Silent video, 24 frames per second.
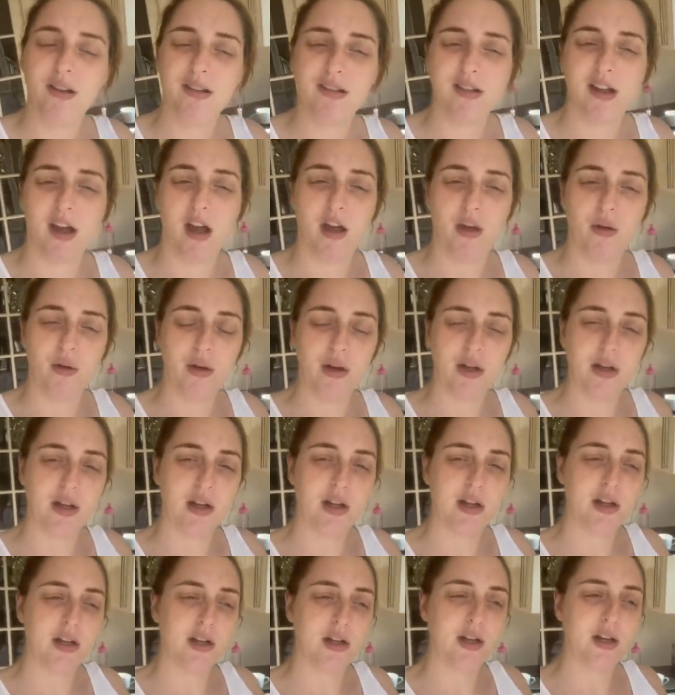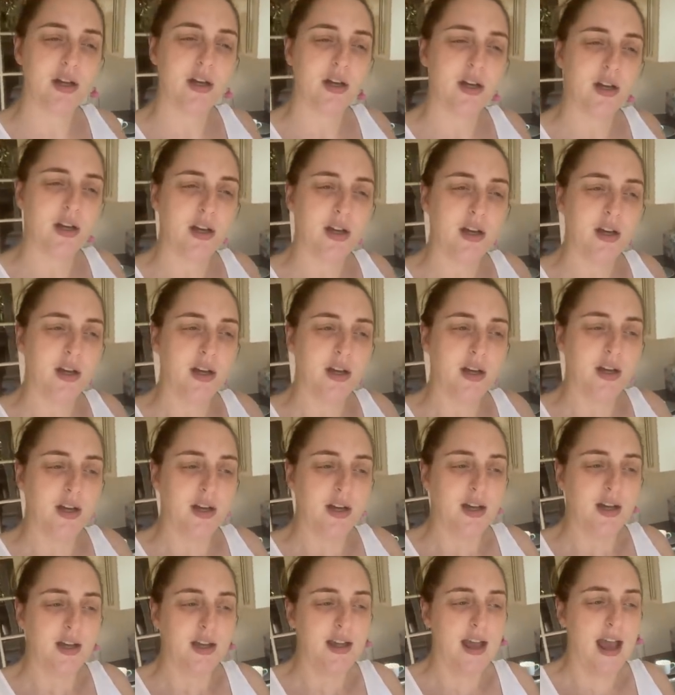So
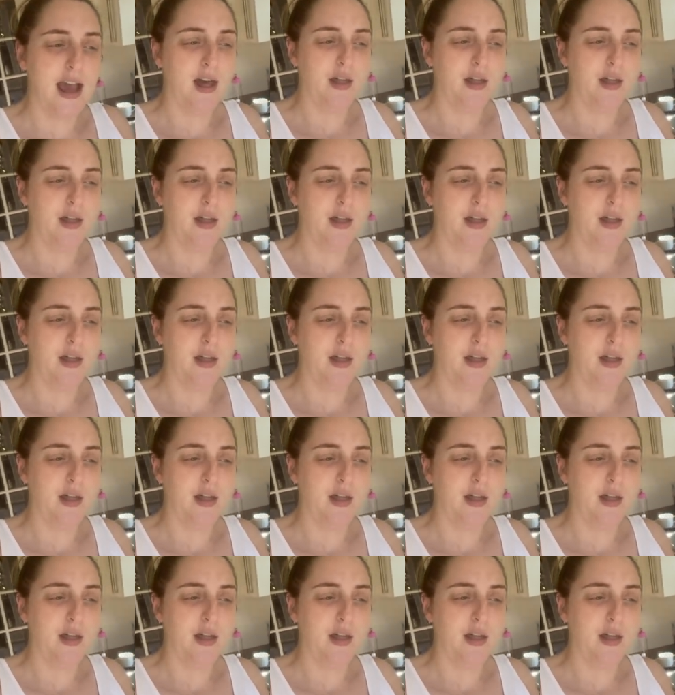yeah,